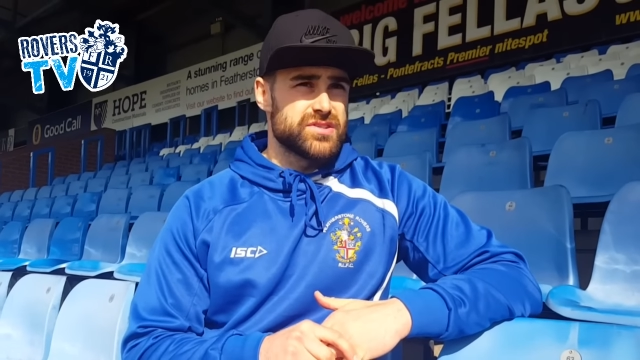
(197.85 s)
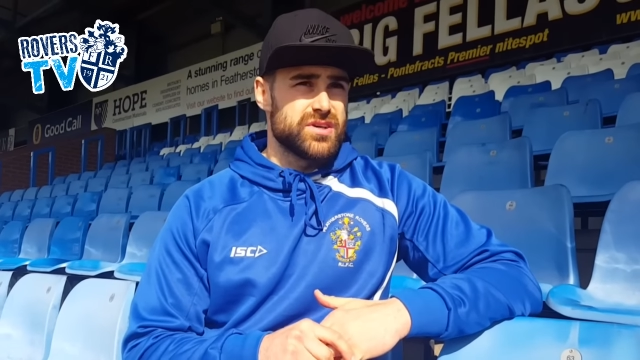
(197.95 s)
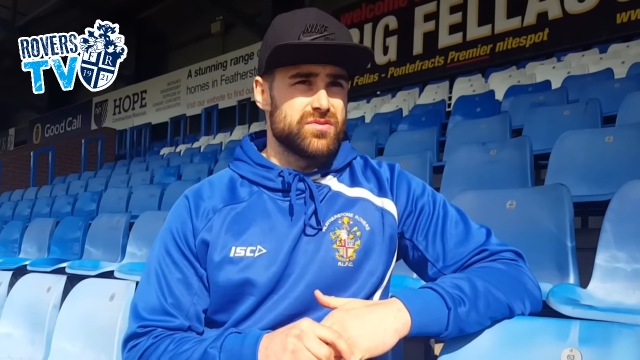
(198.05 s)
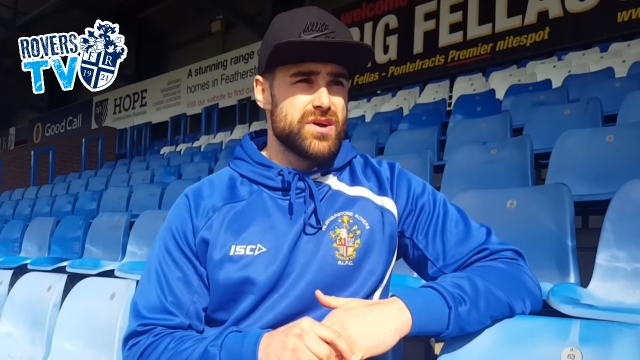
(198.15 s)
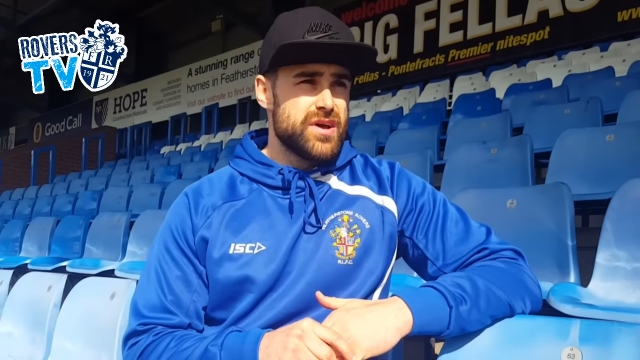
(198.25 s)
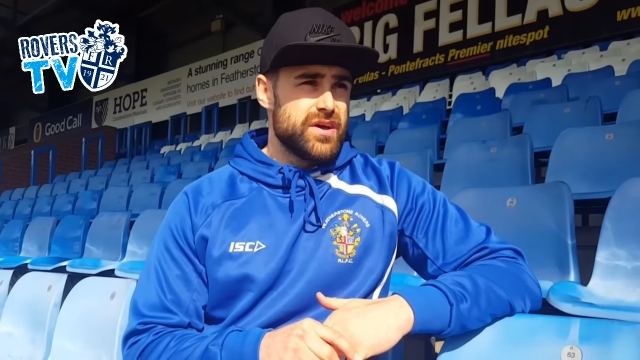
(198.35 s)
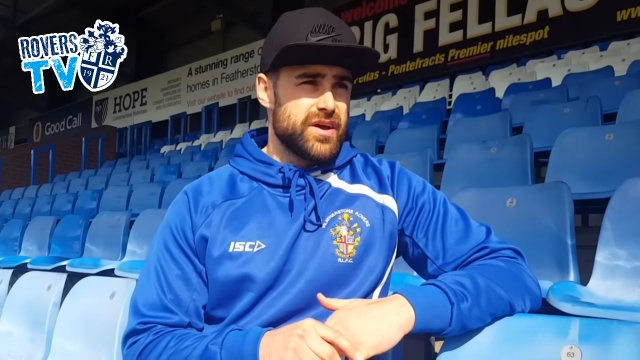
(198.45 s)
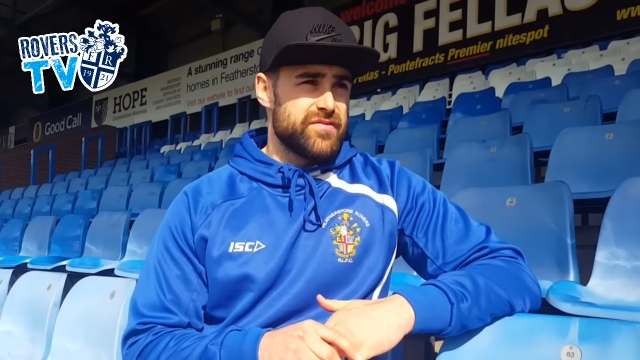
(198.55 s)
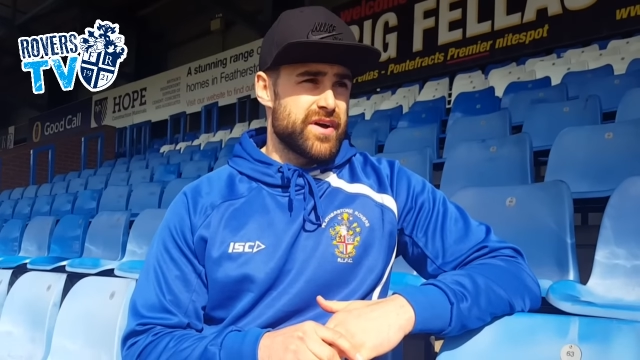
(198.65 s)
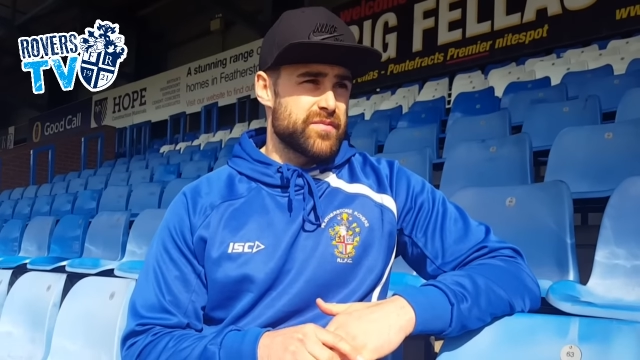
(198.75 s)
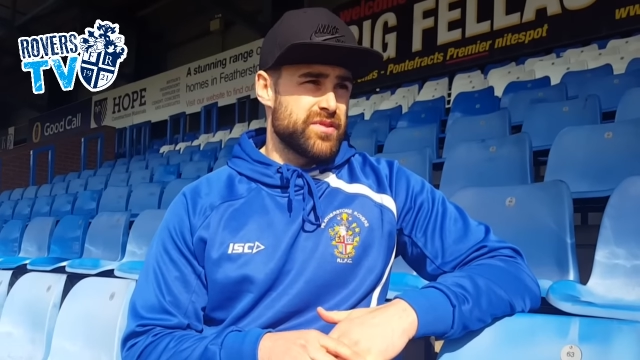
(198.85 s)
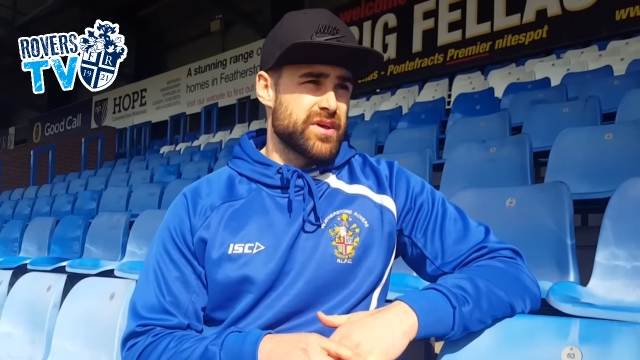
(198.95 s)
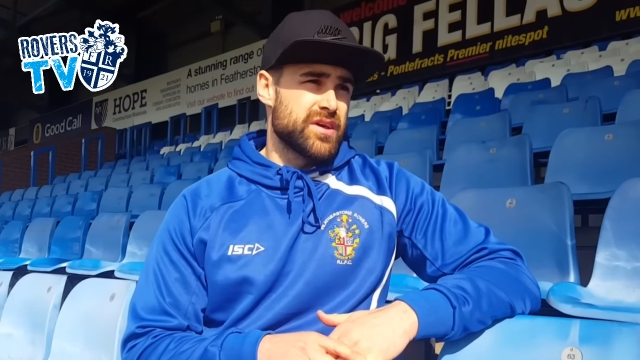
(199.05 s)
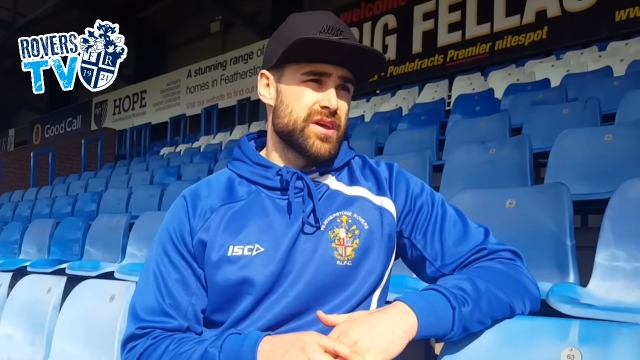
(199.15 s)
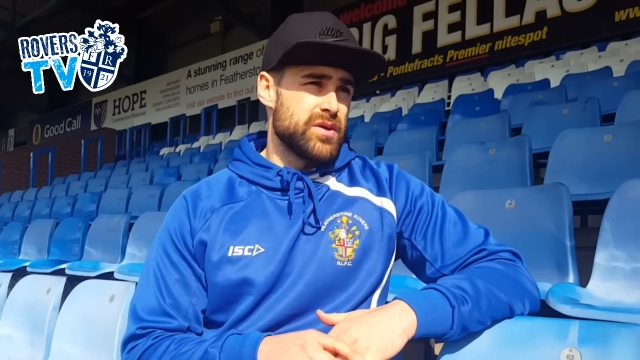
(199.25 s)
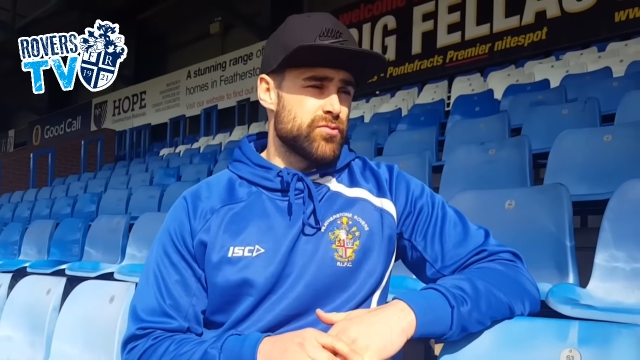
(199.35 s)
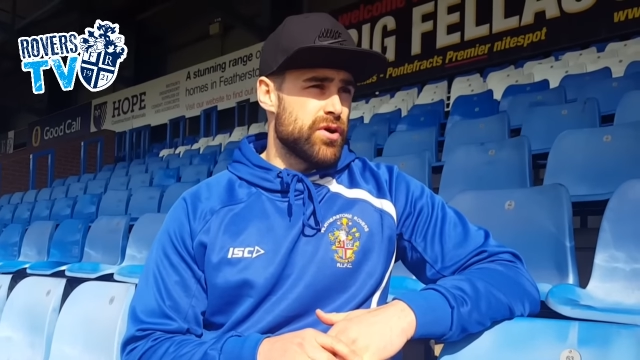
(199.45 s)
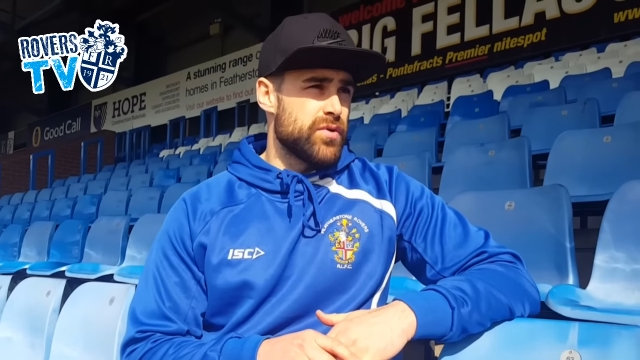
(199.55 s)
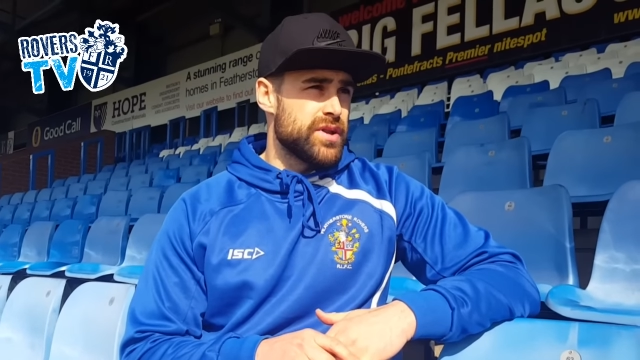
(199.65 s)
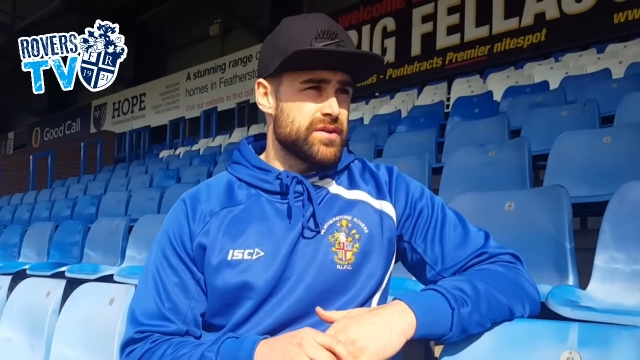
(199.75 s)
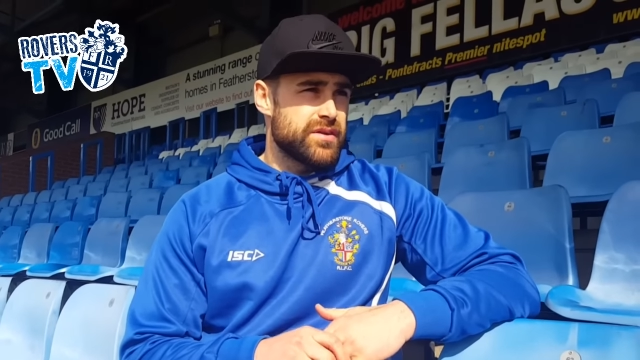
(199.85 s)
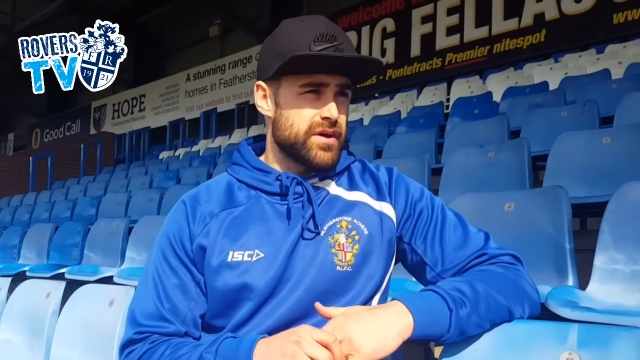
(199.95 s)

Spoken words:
So if that link can keep growing,